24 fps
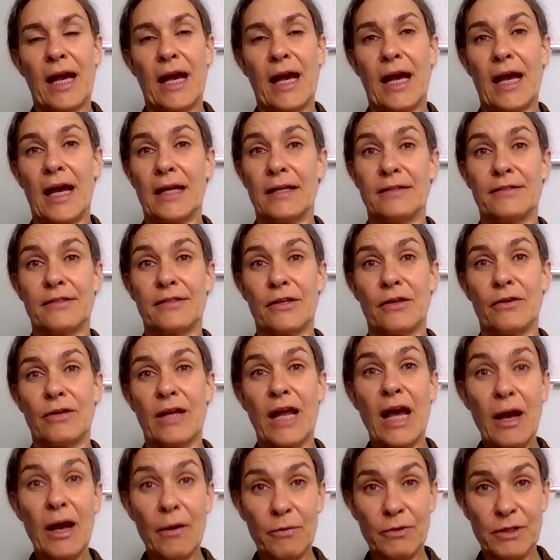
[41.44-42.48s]
And so
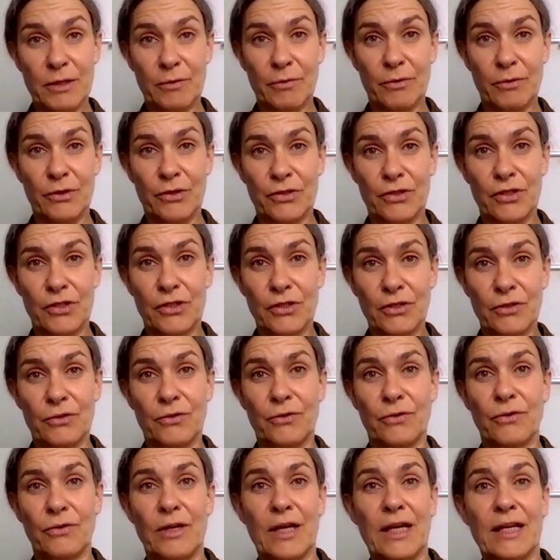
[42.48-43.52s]
now what I want you to
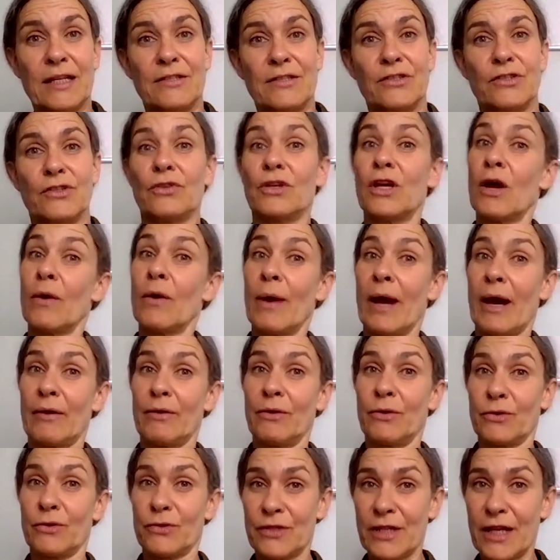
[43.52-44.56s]
do is to go out
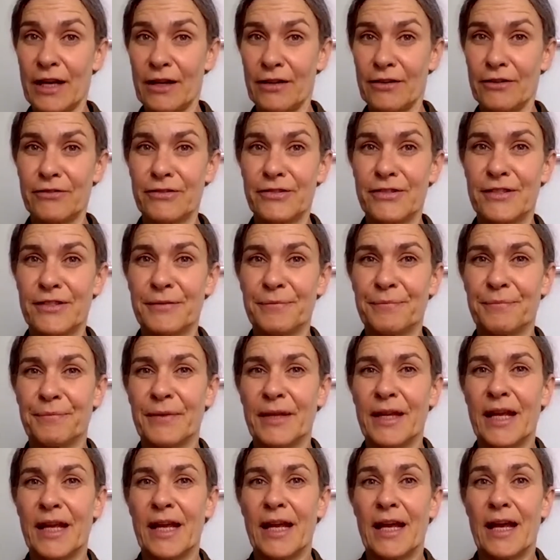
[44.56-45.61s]
yourselves
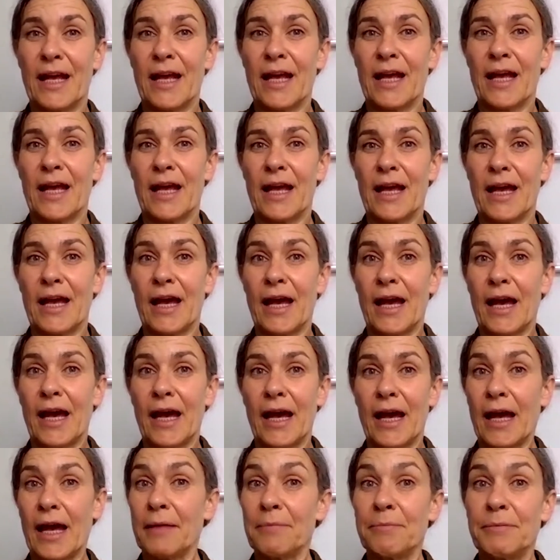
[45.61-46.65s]

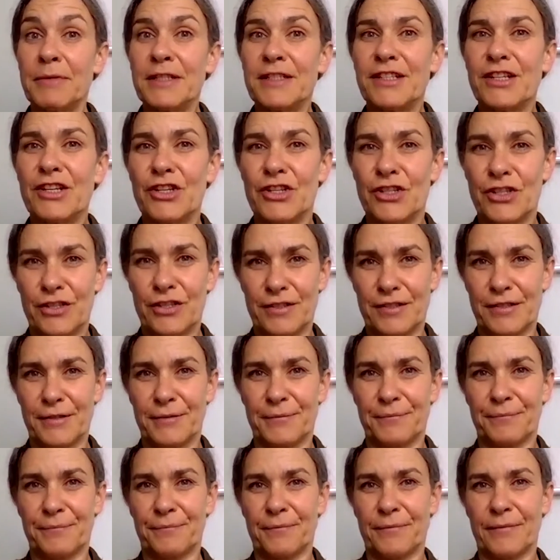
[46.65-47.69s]
and be teachers.
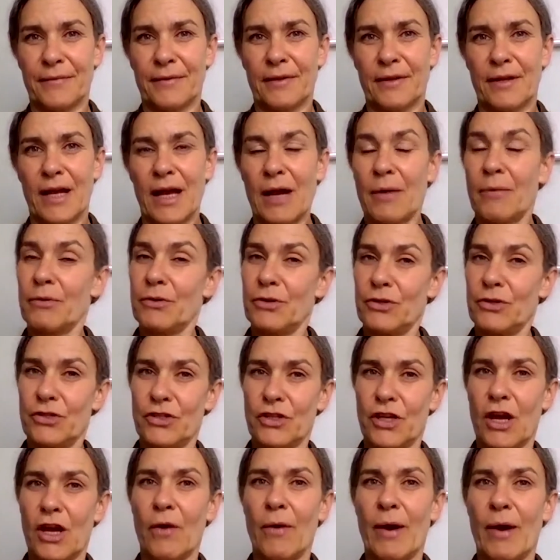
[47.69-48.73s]
I want you to
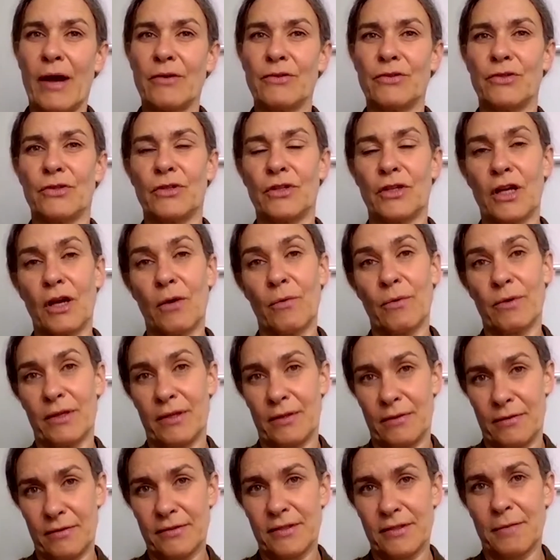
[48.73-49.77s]
go out. You can go with
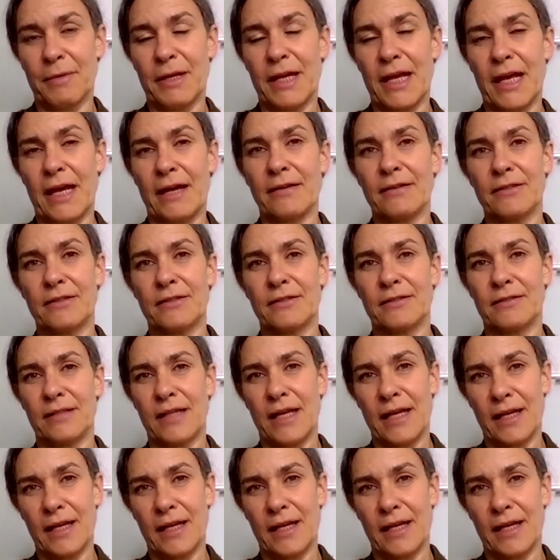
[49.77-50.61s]
somebody else.